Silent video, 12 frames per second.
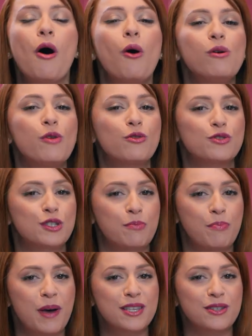
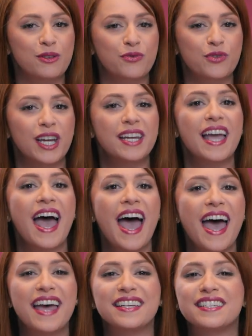almost bezel-free,
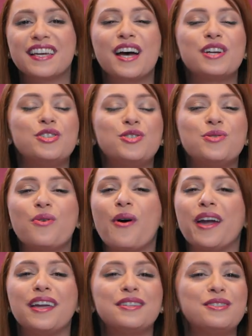and a
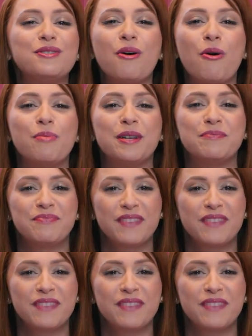joy to open.